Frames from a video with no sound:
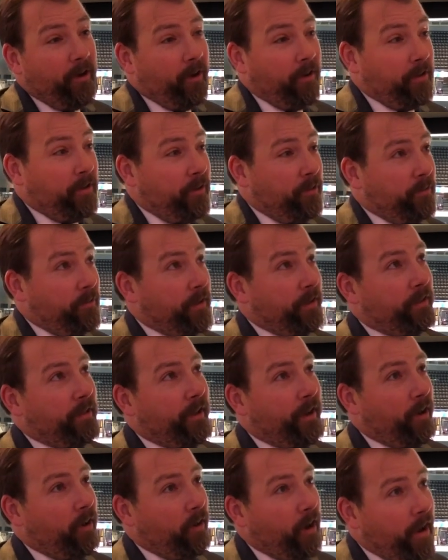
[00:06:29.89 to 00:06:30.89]
argue in
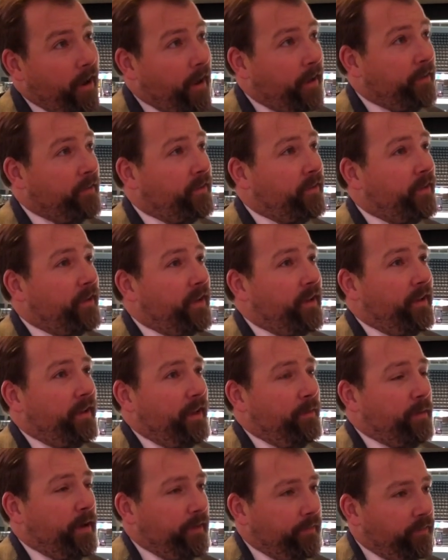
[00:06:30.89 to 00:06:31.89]
their eyes,
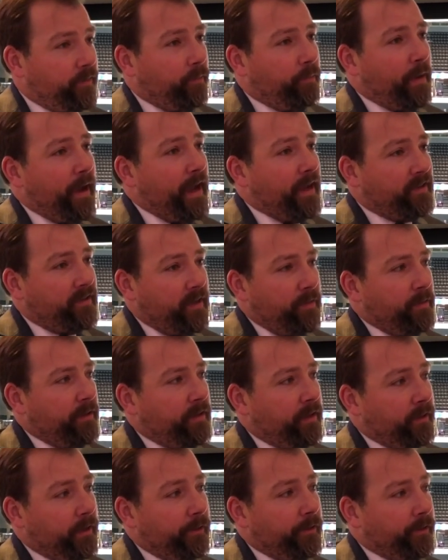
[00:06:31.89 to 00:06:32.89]
he might have surpassed
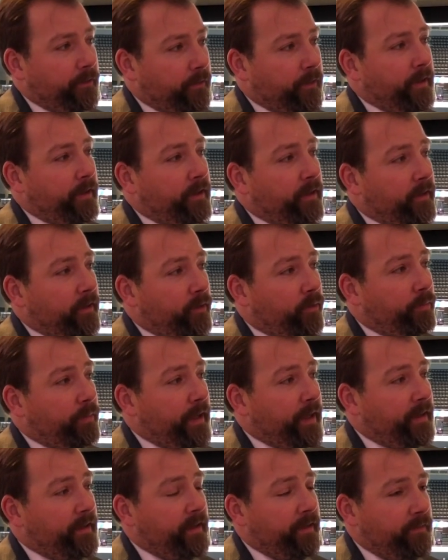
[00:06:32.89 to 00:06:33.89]
Timothy Liljegren a little
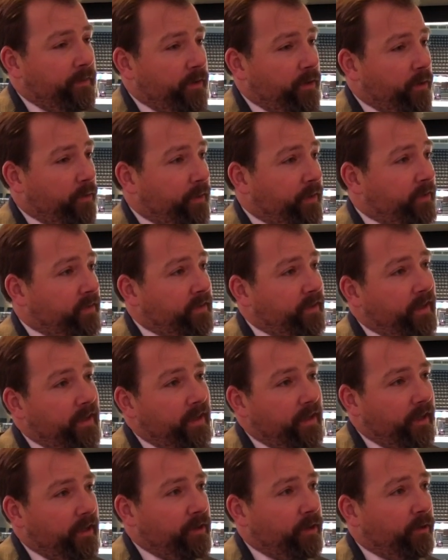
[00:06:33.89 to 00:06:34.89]
bit, even though he's
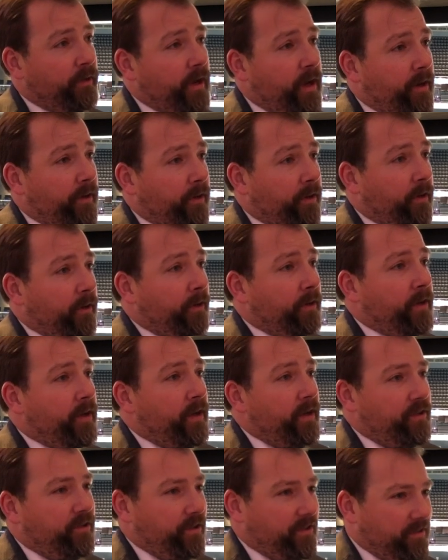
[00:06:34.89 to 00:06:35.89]
a year younger,
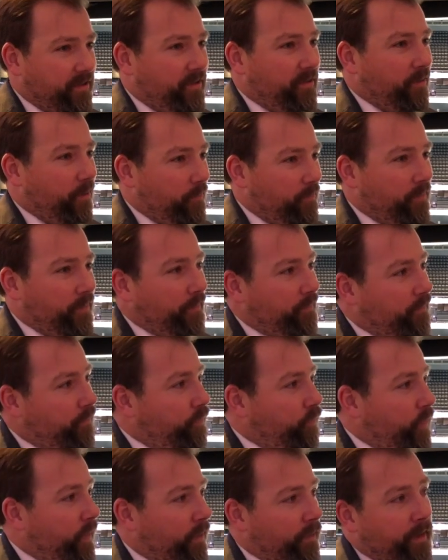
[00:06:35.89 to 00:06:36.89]
just in terms of
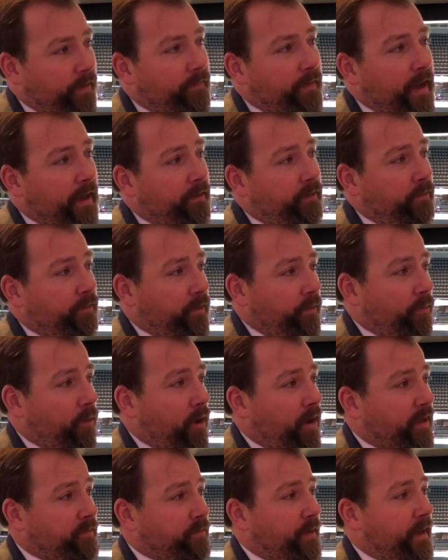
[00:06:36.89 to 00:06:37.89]
where they value their
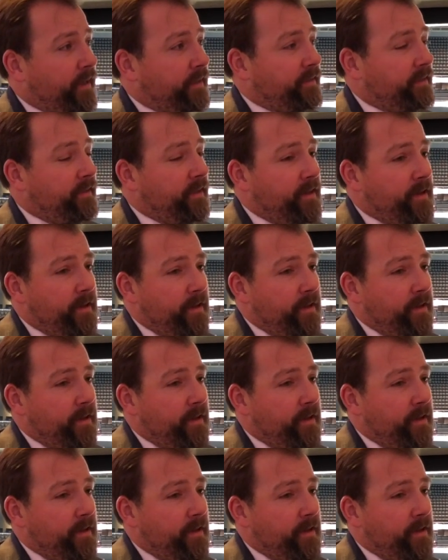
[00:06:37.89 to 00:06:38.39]
prospects.